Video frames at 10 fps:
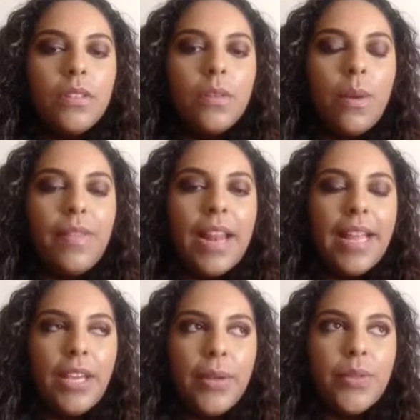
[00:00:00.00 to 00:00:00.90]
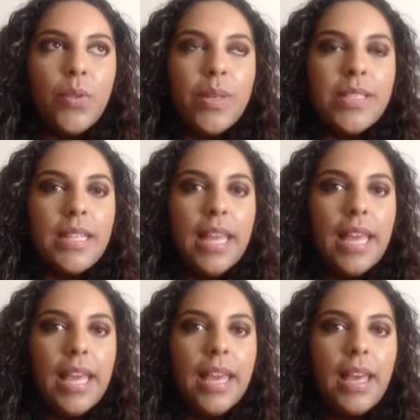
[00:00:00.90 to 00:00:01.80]
the one that I used was
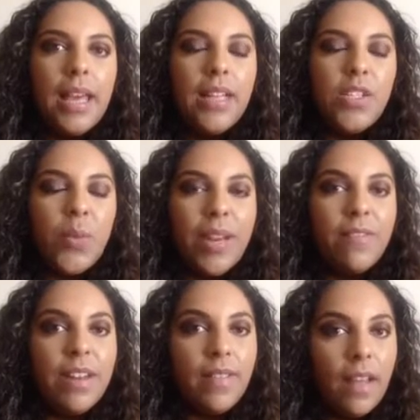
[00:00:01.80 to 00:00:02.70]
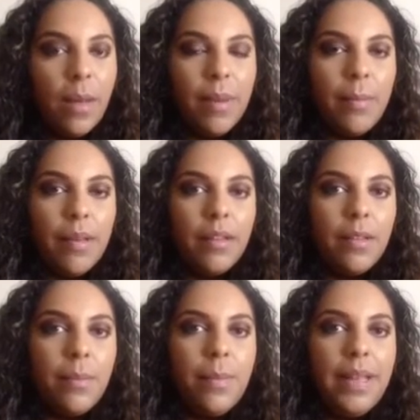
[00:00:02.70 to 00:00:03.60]
the unsweetened vanilla almond milk,
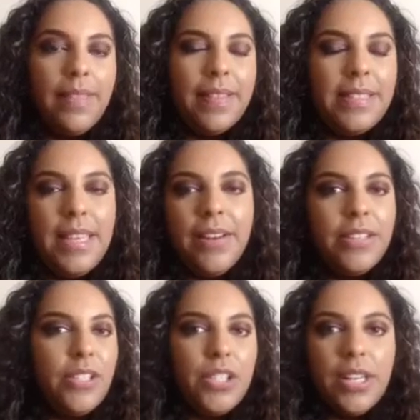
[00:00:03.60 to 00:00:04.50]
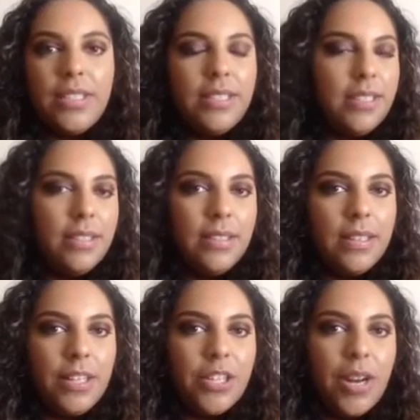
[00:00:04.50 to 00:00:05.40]
but this here is just
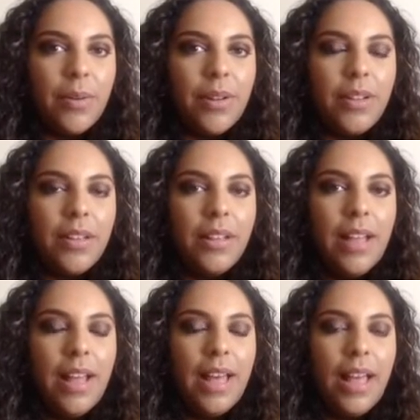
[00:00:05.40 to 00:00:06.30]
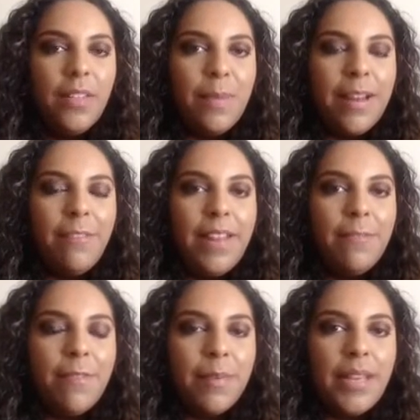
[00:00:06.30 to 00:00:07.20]
a general health benefit
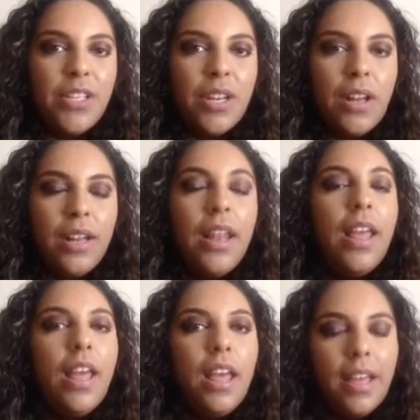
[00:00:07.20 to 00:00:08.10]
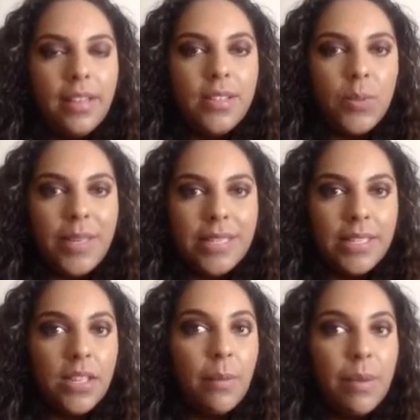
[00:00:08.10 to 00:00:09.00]
information on
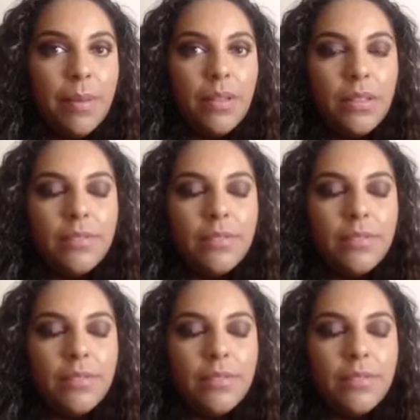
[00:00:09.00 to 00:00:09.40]
unsweetened almond milk.